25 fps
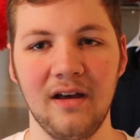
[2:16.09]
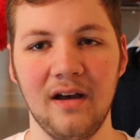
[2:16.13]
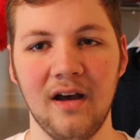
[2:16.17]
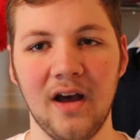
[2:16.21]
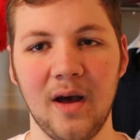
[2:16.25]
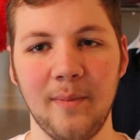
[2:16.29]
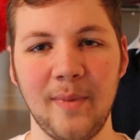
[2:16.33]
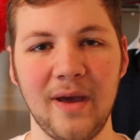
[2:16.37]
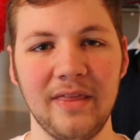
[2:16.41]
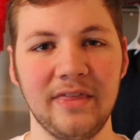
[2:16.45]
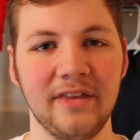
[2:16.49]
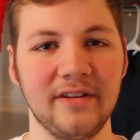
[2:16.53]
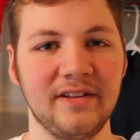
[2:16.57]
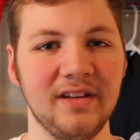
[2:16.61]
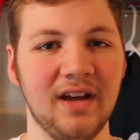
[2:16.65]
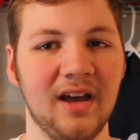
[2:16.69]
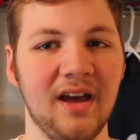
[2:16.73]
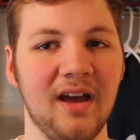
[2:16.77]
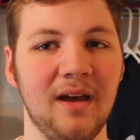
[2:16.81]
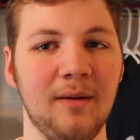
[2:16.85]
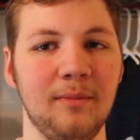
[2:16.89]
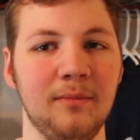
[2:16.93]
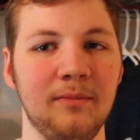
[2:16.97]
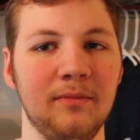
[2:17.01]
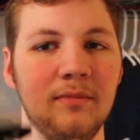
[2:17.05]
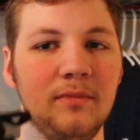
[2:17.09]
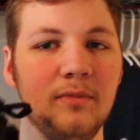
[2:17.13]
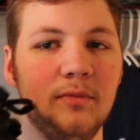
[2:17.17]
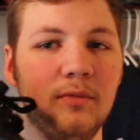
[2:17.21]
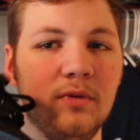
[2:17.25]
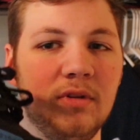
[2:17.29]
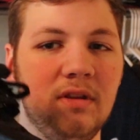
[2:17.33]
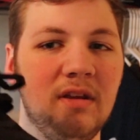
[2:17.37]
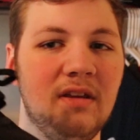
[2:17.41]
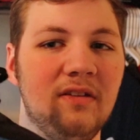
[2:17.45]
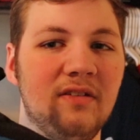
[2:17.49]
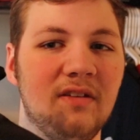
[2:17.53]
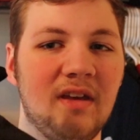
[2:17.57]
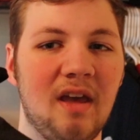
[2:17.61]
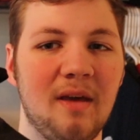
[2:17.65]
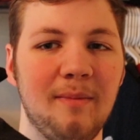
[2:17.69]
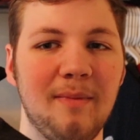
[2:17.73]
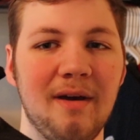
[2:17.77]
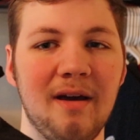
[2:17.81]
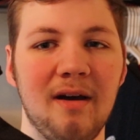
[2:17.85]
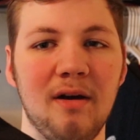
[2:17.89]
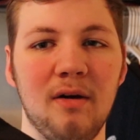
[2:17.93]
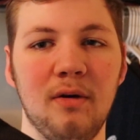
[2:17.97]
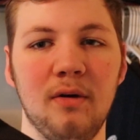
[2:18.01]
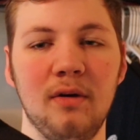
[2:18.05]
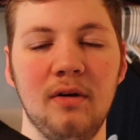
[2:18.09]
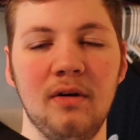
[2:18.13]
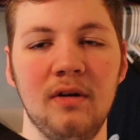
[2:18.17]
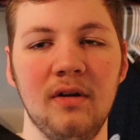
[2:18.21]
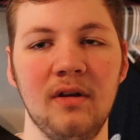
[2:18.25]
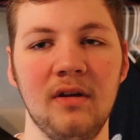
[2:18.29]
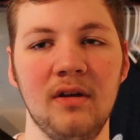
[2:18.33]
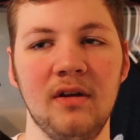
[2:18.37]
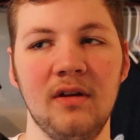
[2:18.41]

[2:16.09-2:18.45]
At the time when these came out,